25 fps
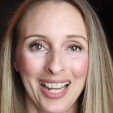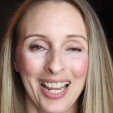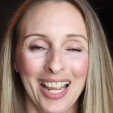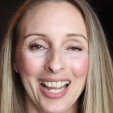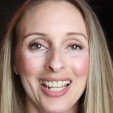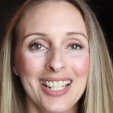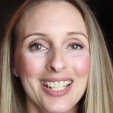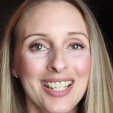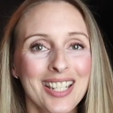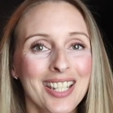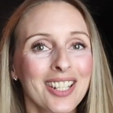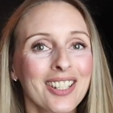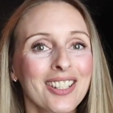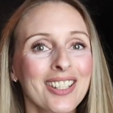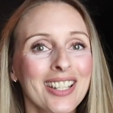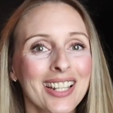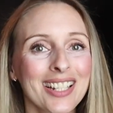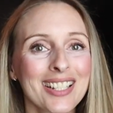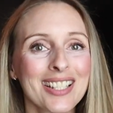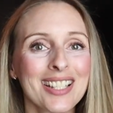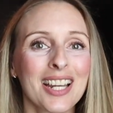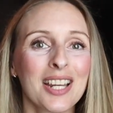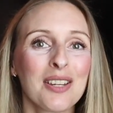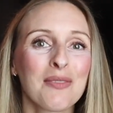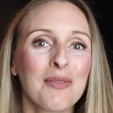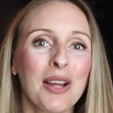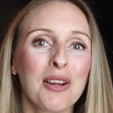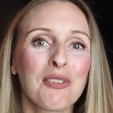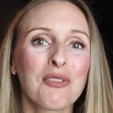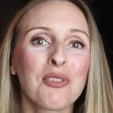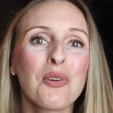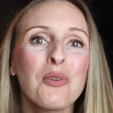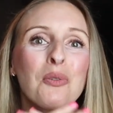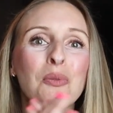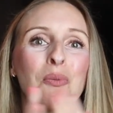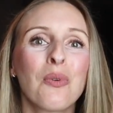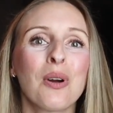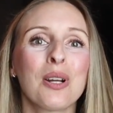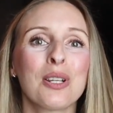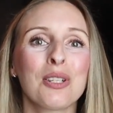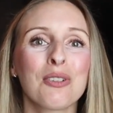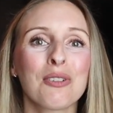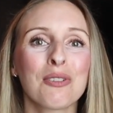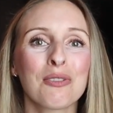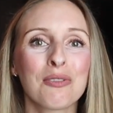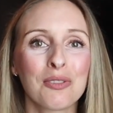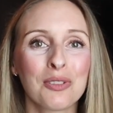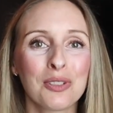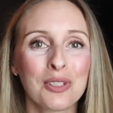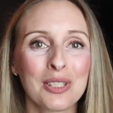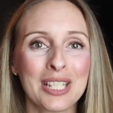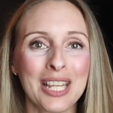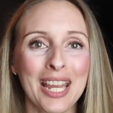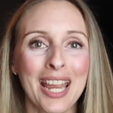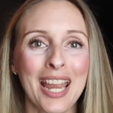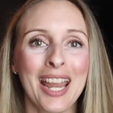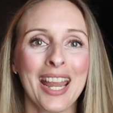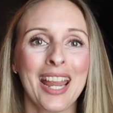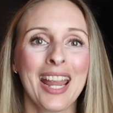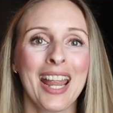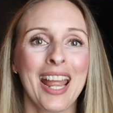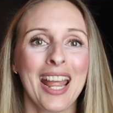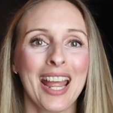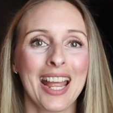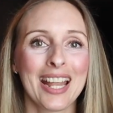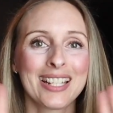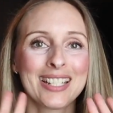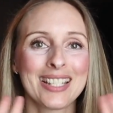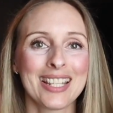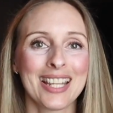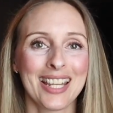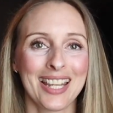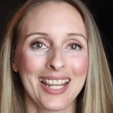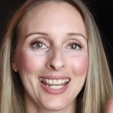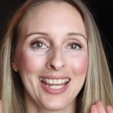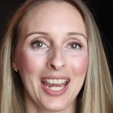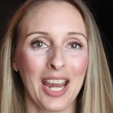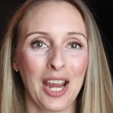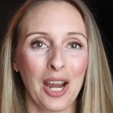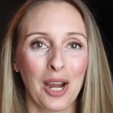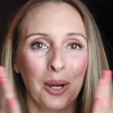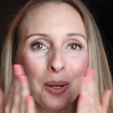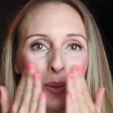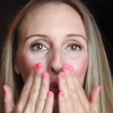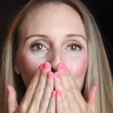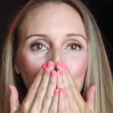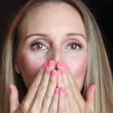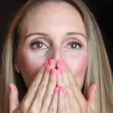Until next time, have a wonderful day and take care.